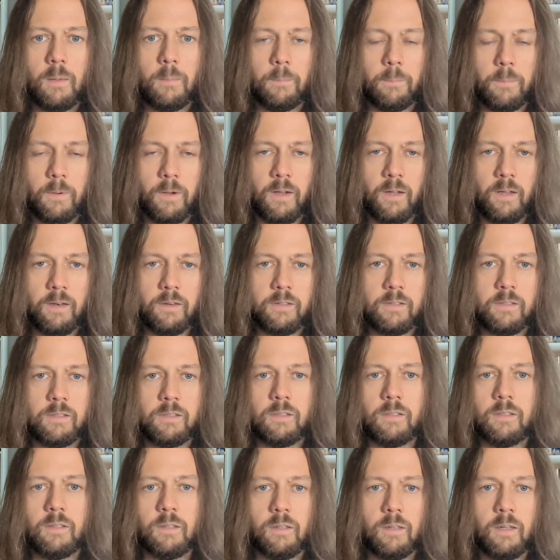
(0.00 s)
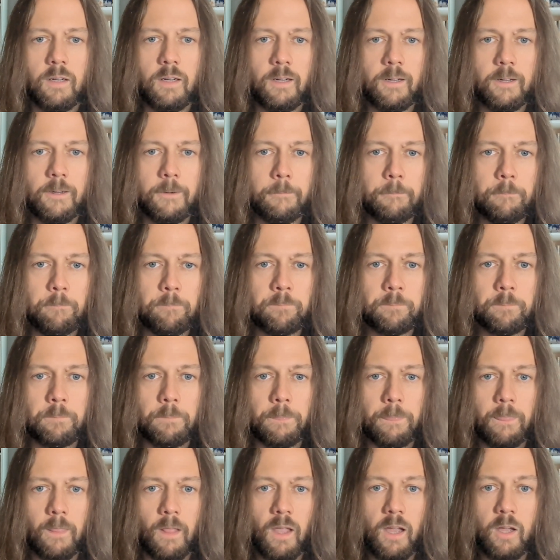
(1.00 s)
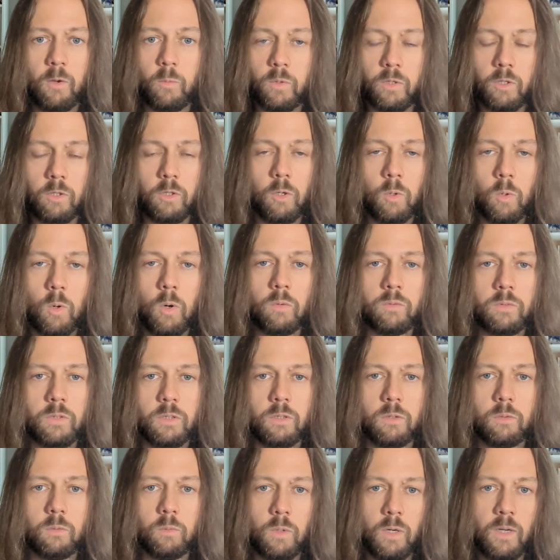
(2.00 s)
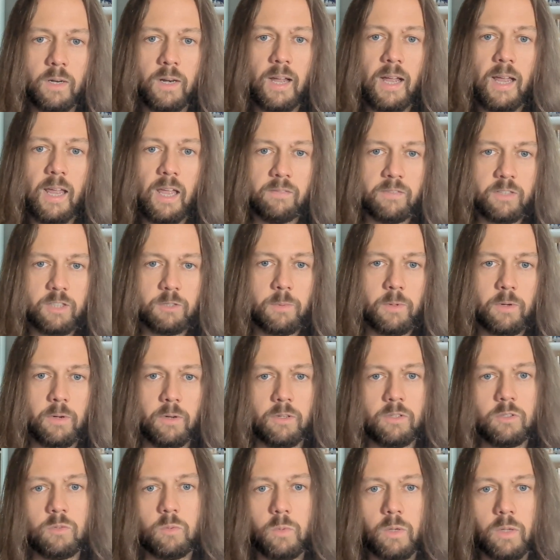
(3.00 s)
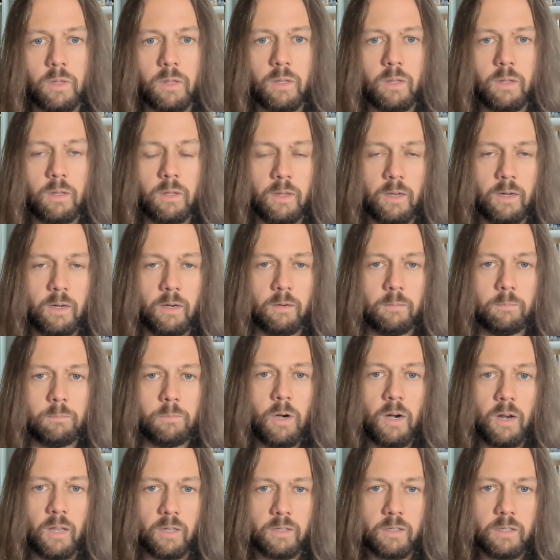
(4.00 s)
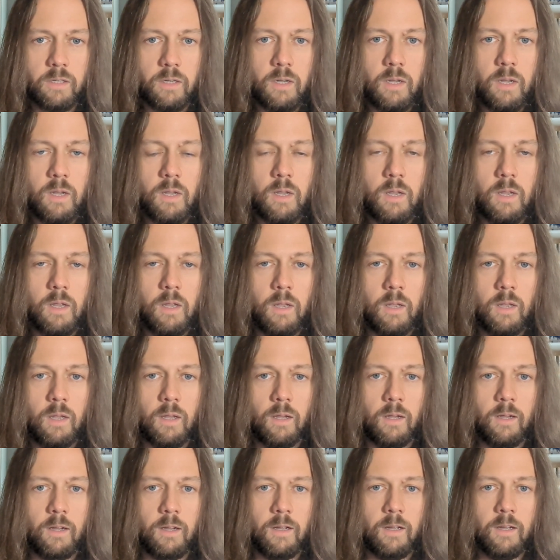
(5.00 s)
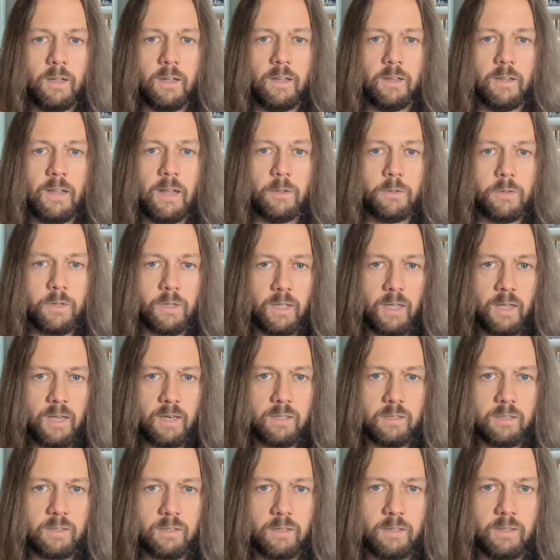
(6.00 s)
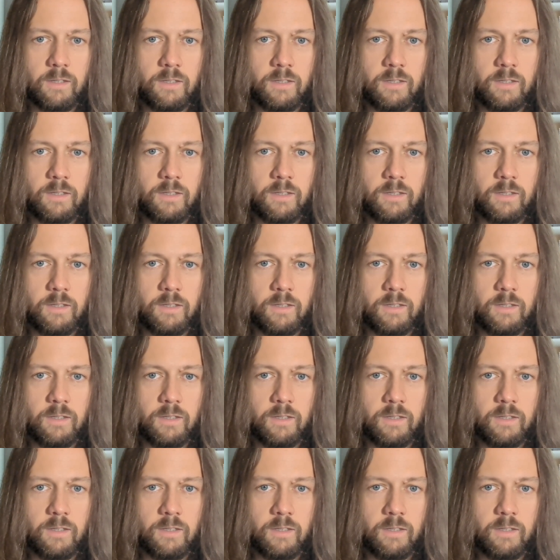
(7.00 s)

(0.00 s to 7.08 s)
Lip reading: but I will go over what I have experienced with their product. Out the gate,